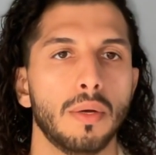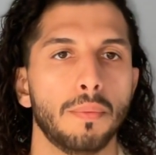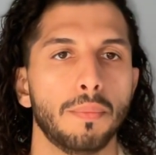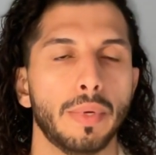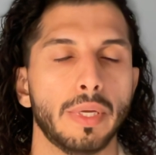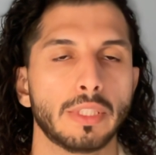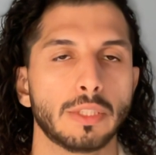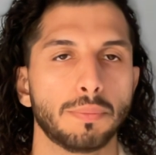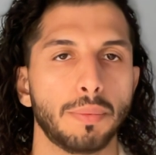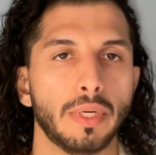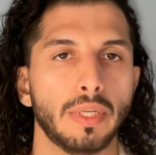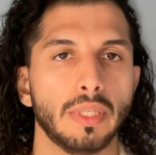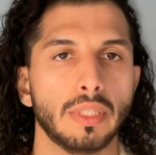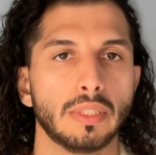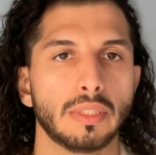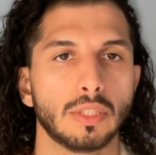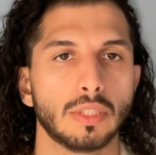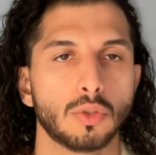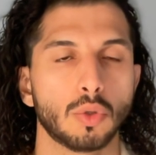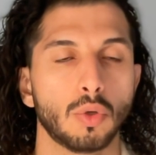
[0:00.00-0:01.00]

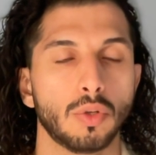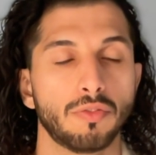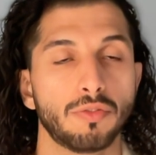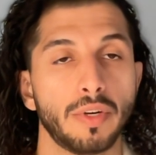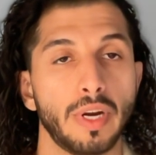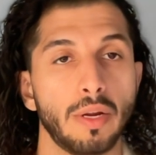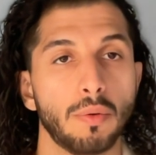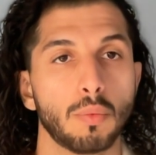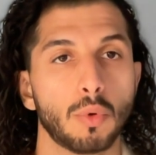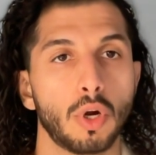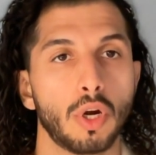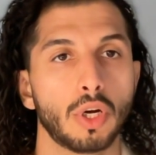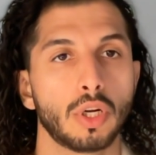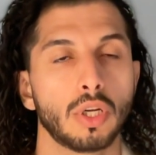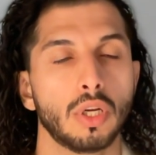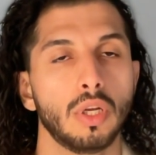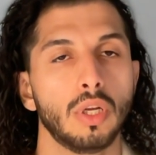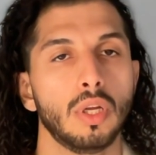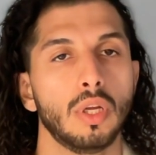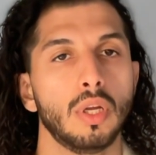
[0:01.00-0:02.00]
experiences or framework
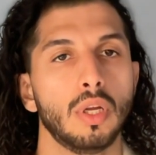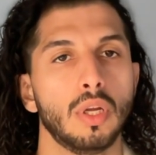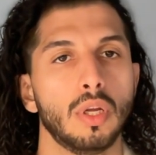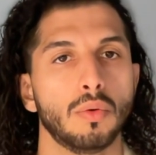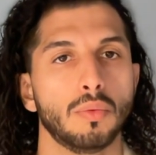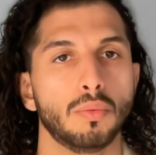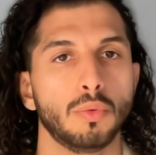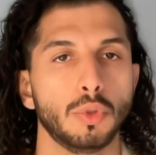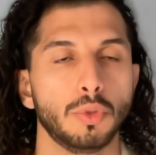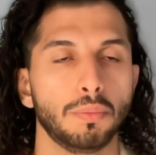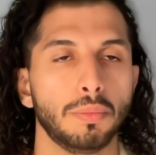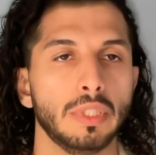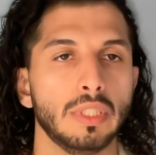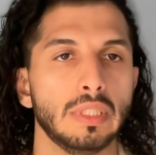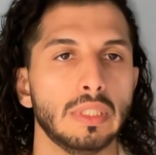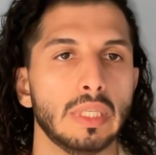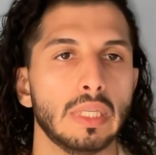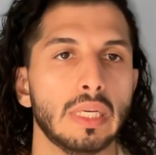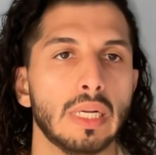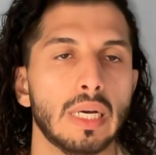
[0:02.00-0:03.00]
would be
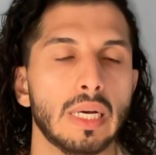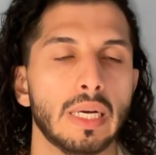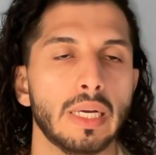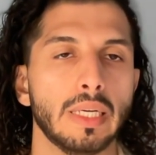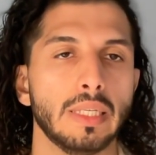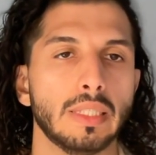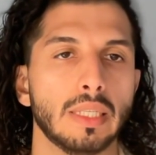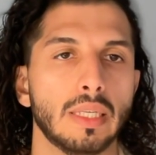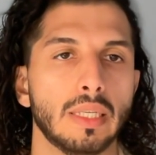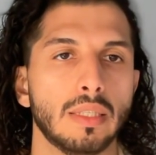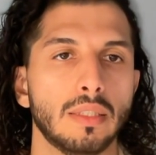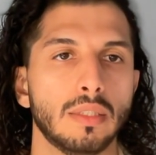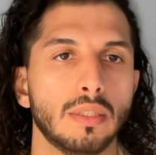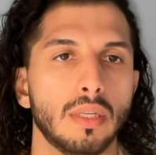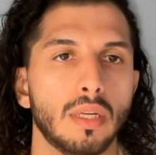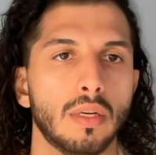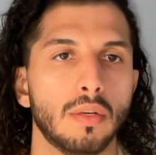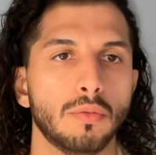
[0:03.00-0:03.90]
denied and